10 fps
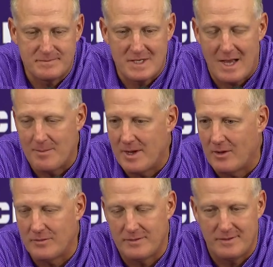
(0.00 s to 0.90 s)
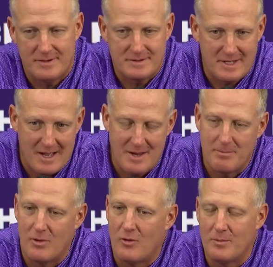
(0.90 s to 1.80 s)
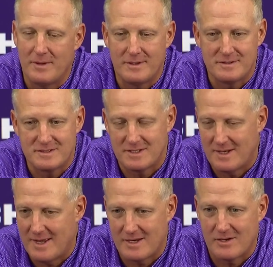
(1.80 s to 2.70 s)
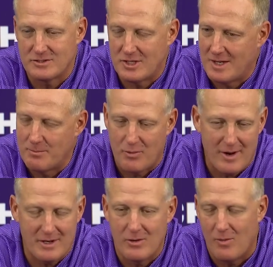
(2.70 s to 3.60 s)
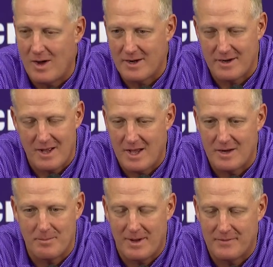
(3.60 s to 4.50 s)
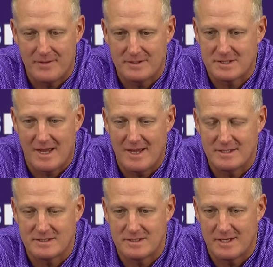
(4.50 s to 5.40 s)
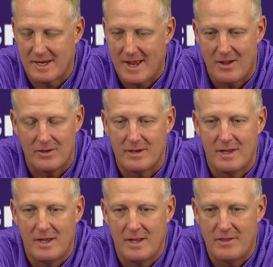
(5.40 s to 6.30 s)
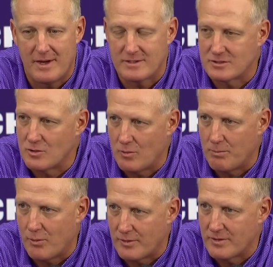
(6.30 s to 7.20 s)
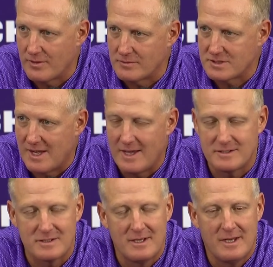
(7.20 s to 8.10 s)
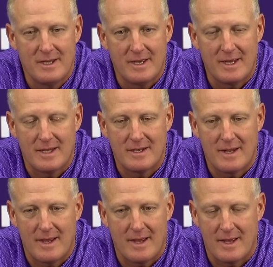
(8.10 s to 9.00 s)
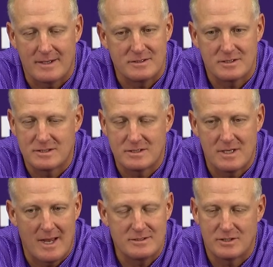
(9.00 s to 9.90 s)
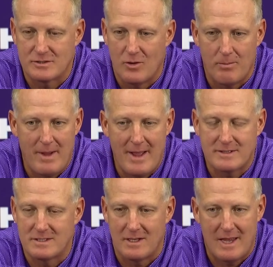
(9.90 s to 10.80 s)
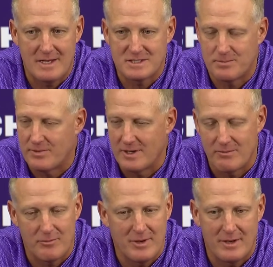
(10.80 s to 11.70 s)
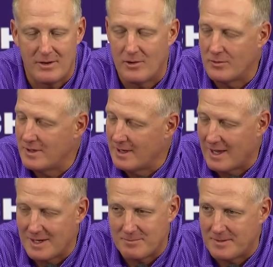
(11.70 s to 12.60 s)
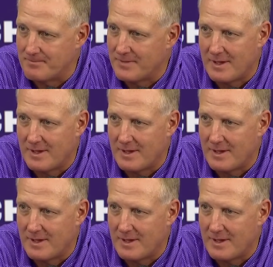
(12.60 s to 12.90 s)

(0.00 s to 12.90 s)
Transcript: Tom Helton and Ty Bowman's and I could Shane I could go on and on about these guys Nick Allen that it's so important to those guys and I, I just I just go back to last spring when we had no D linemen